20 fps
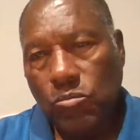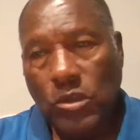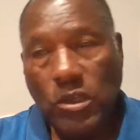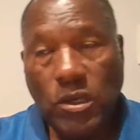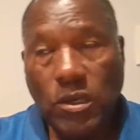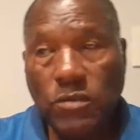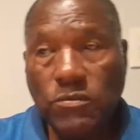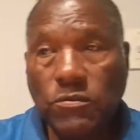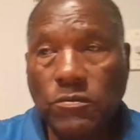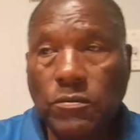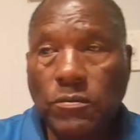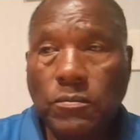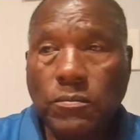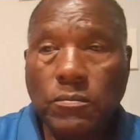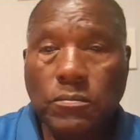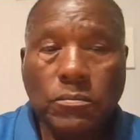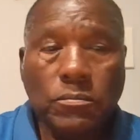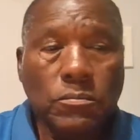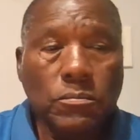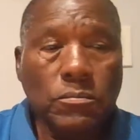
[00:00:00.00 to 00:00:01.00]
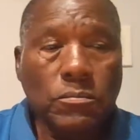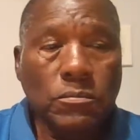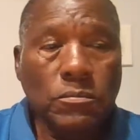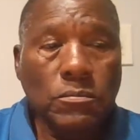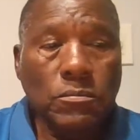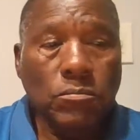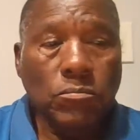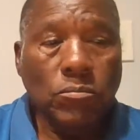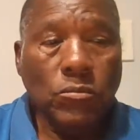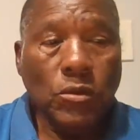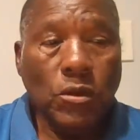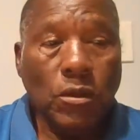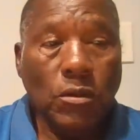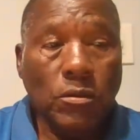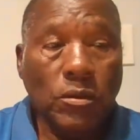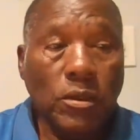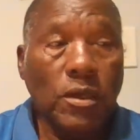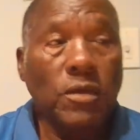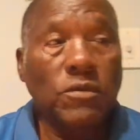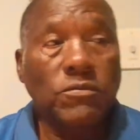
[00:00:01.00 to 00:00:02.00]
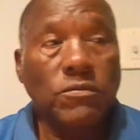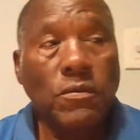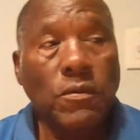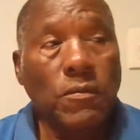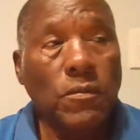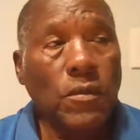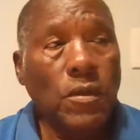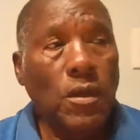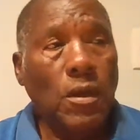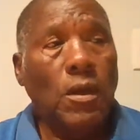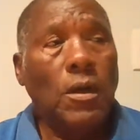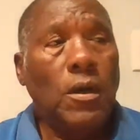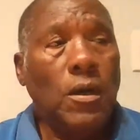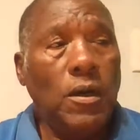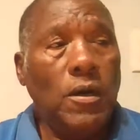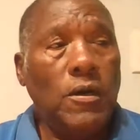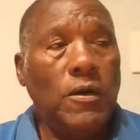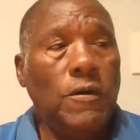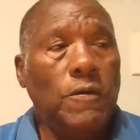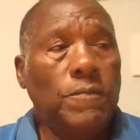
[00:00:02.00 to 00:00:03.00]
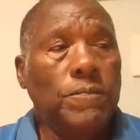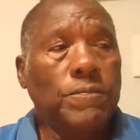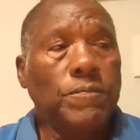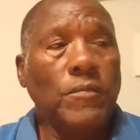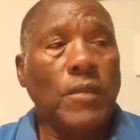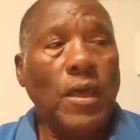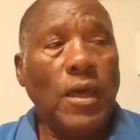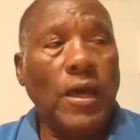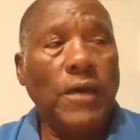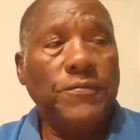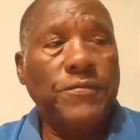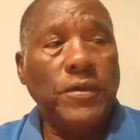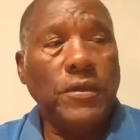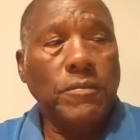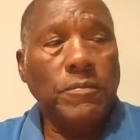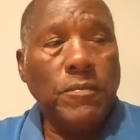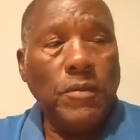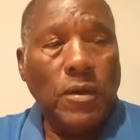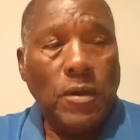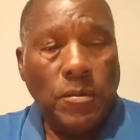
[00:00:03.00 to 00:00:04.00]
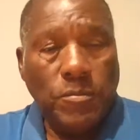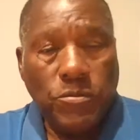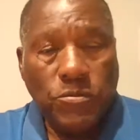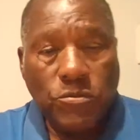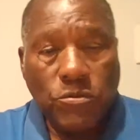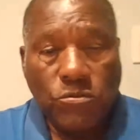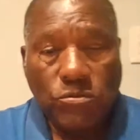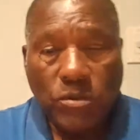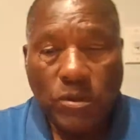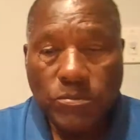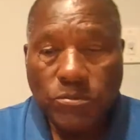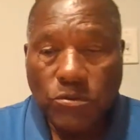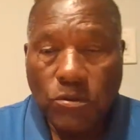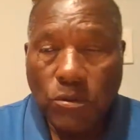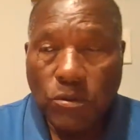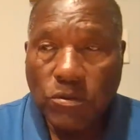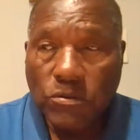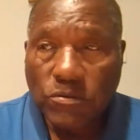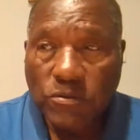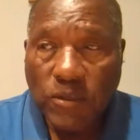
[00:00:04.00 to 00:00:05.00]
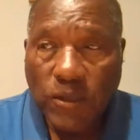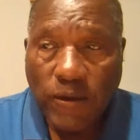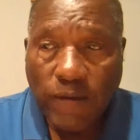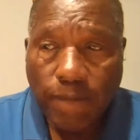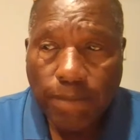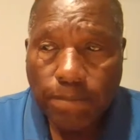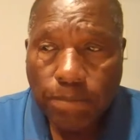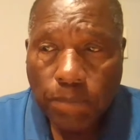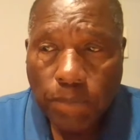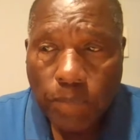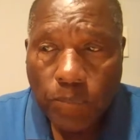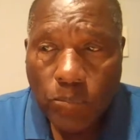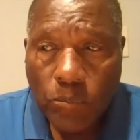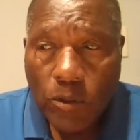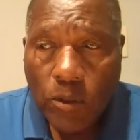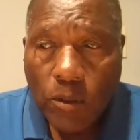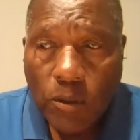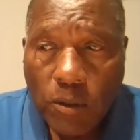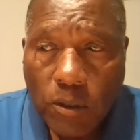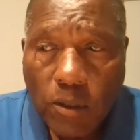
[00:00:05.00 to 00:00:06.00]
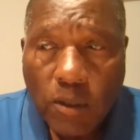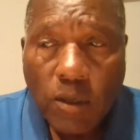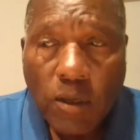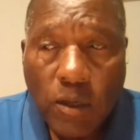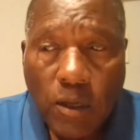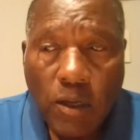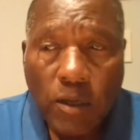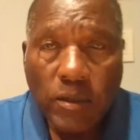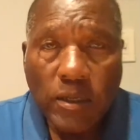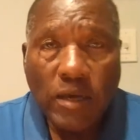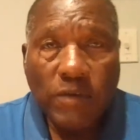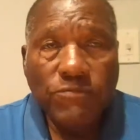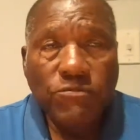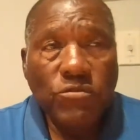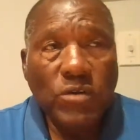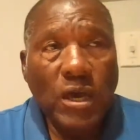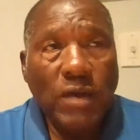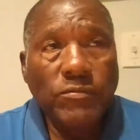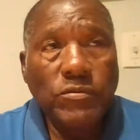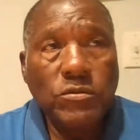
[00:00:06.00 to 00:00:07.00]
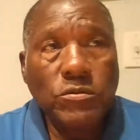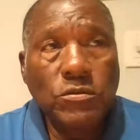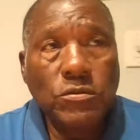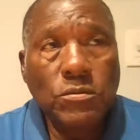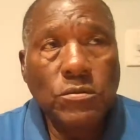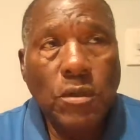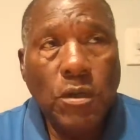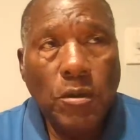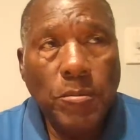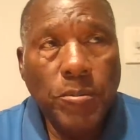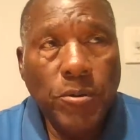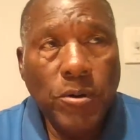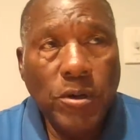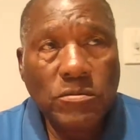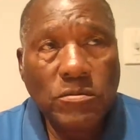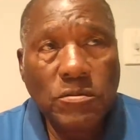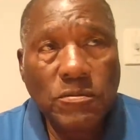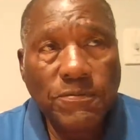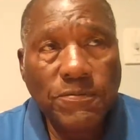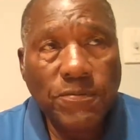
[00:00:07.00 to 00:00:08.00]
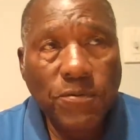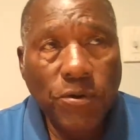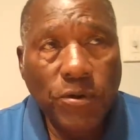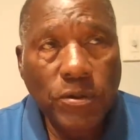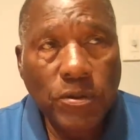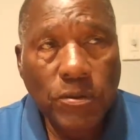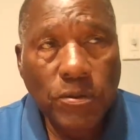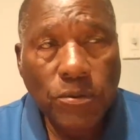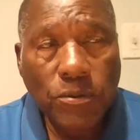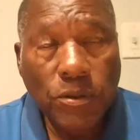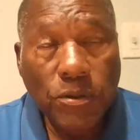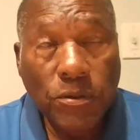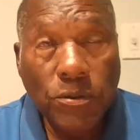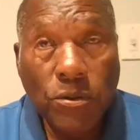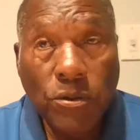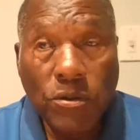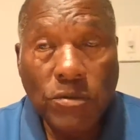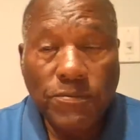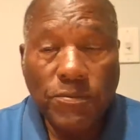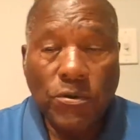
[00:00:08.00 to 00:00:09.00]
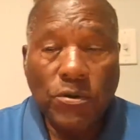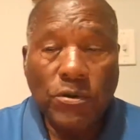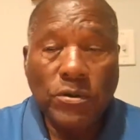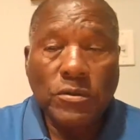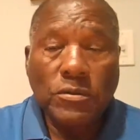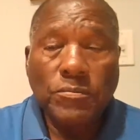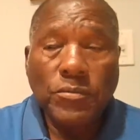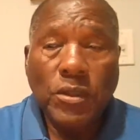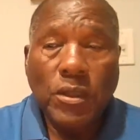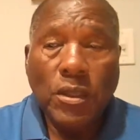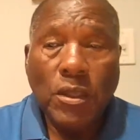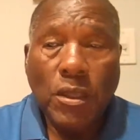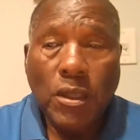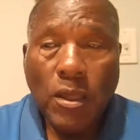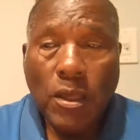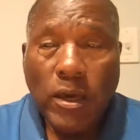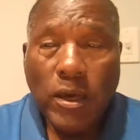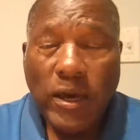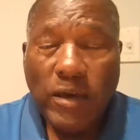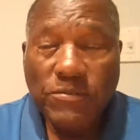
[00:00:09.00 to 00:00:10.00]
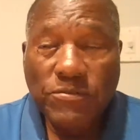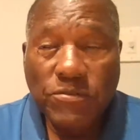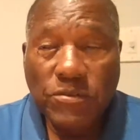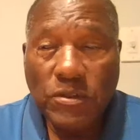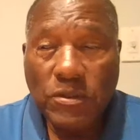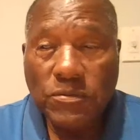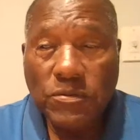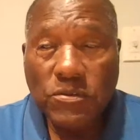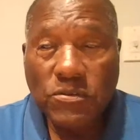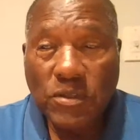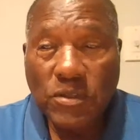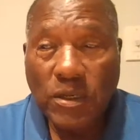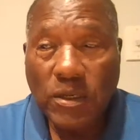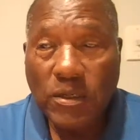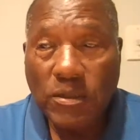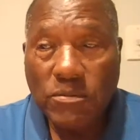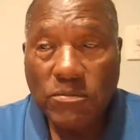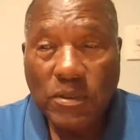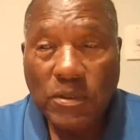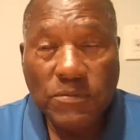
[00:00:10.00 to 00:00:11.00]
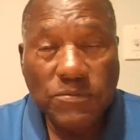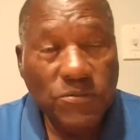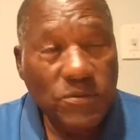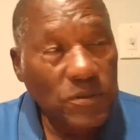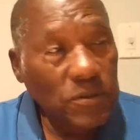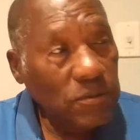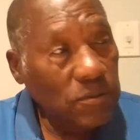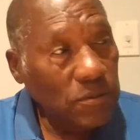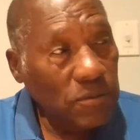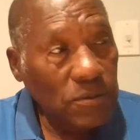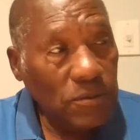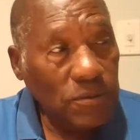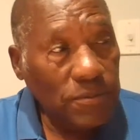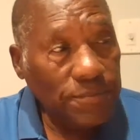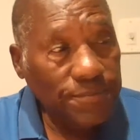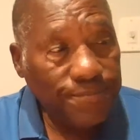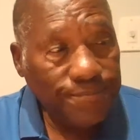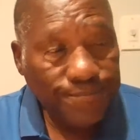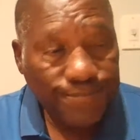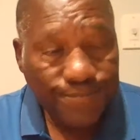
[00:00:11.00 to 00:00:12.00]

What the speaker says: Yes. Yes. I think Mr. Trump showed us that. And I've traveled to all parts of Florida, including North Florida. I've seen the signs. I've seen the